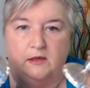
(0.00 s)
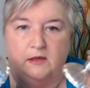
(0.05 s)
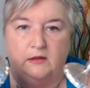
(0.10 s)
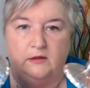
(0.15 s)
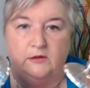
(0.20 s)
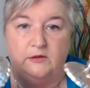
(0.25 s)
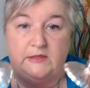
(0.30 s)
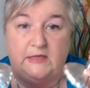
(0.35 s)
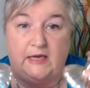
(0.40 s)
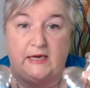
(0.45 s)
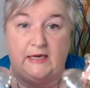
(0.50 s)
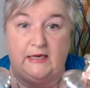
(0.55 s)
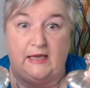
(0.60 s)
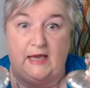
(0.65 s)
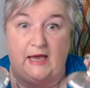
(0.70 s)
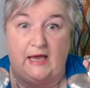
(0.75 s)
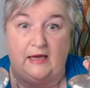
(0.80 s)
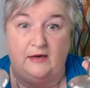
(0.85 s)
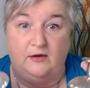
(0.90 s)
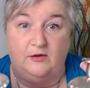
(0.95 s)
lucite
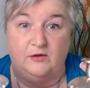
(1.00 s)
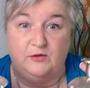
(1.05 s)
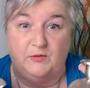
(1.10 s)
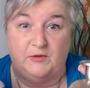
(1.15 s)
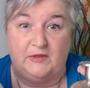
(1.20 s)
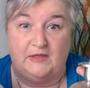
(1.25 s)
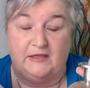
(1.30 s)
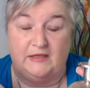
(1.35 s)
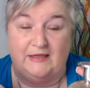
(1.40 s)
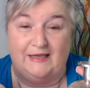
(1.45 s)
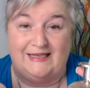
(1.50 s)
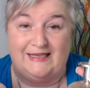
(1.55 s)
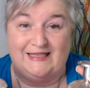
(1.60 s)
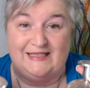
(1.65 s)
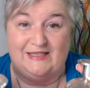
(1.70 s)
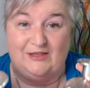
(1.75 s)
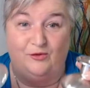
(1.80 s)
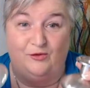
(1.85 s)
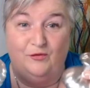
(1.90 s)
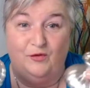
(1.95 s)
candles with the like
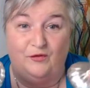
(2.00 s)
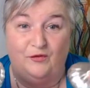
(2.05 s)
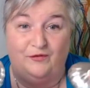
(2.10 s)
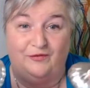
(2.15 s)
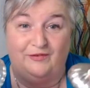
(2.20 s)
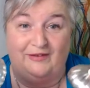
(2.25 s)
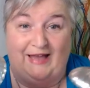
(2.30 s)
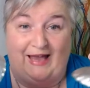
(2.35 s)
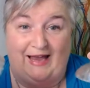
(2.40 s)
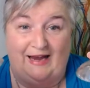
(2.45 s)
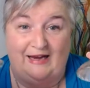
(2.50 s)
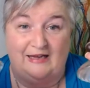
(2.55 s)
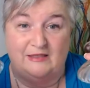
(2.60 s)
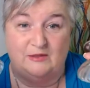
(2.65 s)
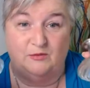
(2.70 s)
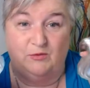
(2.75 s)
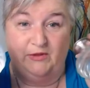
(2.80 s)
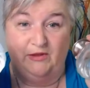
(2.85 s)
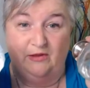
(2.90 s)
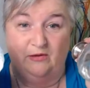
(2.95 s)
silver
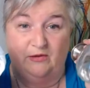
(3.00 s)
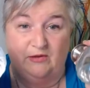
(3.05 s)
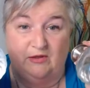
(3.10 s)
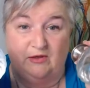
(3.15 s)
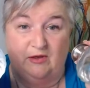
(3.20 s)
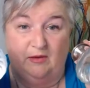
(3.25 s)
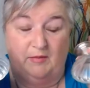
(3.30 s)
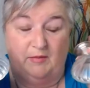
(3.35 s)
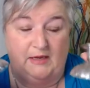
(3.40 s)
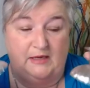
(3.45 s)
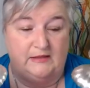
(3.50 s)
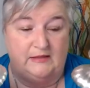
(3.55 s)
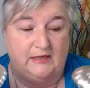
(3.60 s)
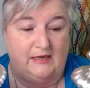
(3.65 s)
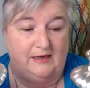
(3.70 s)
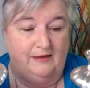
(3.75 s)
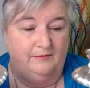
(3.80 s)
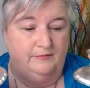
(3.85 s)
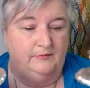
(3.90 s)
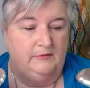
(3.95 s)
flecks? Wouldn't those look
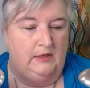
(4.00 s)
amazing?